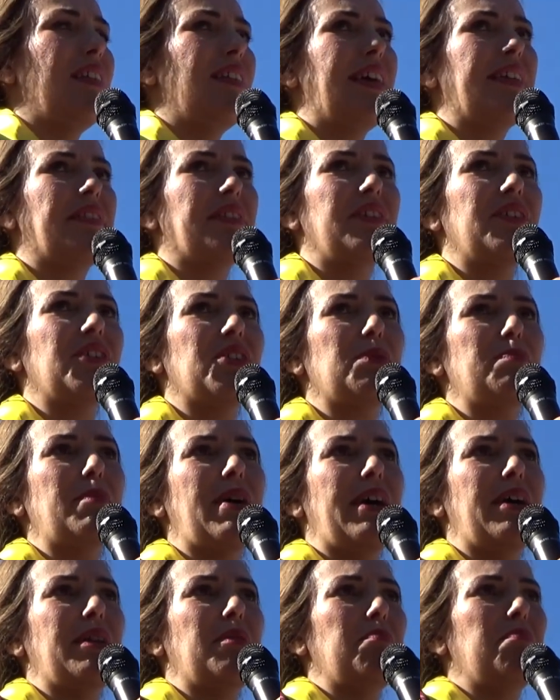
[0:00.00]
Let this
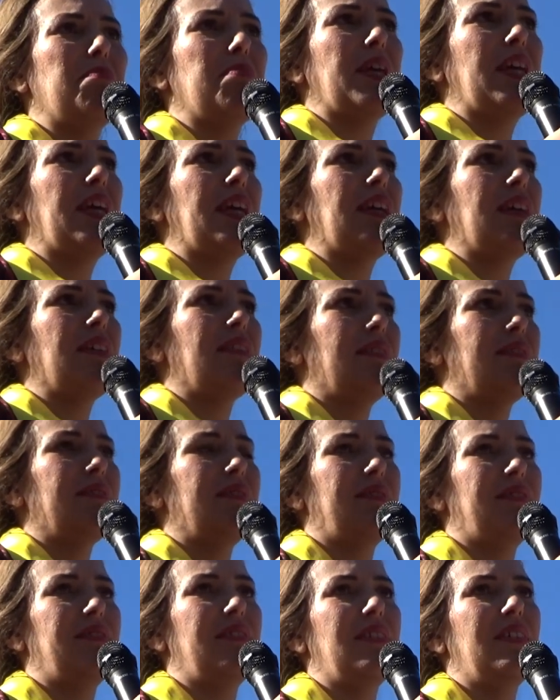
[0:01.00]
man be.
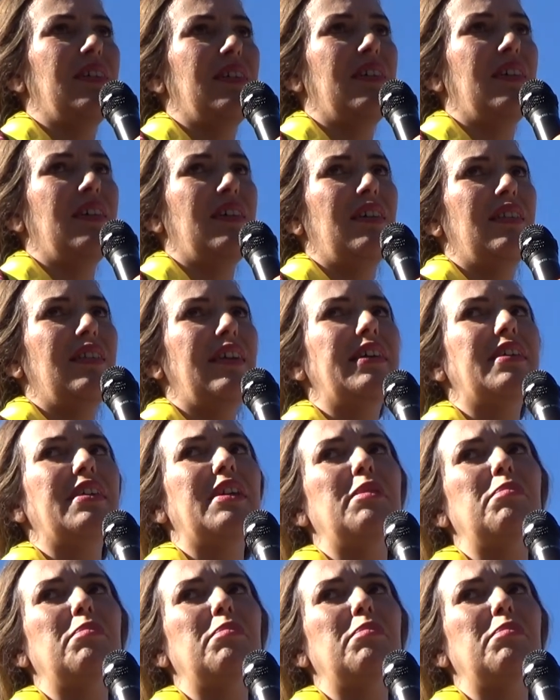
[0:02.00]
Let